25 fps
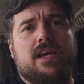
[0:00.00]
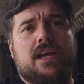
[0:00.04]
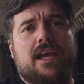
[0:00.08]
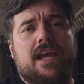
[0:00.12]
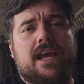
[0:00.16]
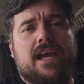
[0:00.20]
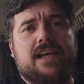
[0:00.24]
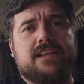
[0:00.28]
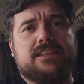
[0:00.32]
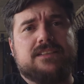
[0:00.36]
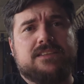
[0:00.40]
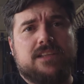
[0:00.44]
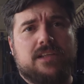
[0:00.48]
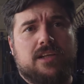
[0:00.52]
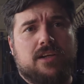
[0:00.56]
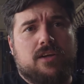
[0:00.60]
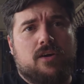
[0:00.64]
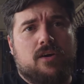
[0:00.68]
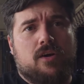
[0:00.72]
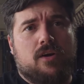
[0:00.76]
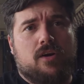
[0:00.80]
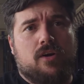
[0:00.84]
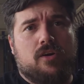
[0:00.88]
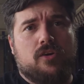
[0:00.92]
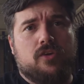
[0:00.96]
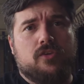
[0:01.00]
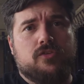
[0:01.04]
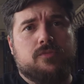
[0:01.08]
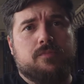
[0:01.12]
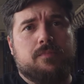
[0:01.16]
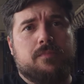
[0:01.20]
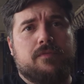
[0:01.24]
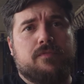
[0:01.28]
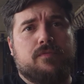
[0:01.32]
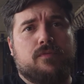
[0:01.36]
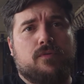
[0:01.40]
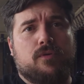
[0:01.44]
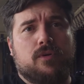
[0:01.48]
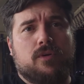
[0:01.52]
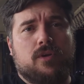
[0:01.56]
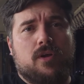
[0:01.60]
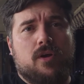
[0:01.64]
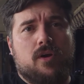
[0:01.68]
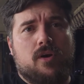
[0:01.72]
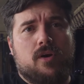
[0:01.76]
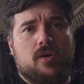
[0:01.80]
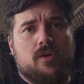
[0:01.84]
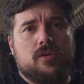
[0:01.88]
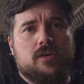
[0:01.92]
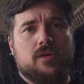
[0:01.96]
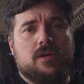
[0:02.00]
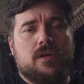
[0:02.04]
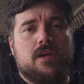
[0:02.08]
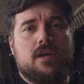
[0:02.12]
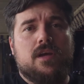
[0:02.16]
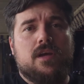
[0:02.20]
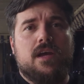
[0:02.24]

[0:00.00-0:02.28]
casting calls before long,